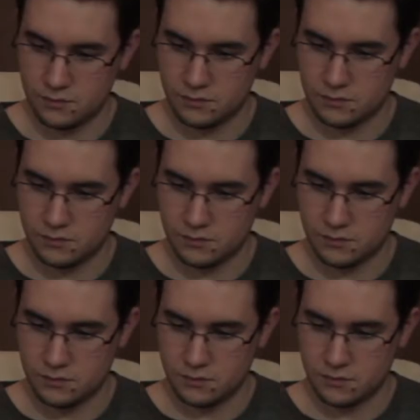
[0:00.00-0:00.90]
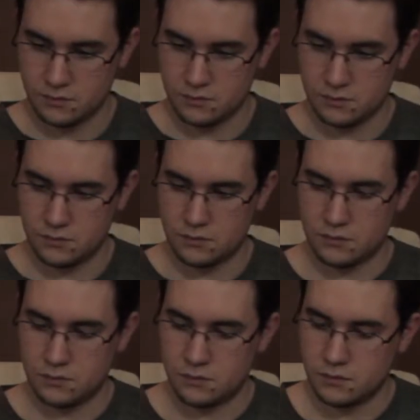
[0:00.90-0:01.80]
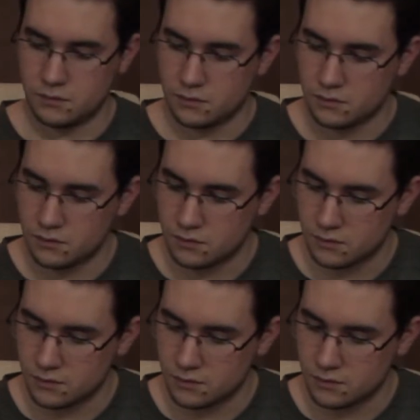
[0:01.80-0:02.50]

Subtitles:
[no speech]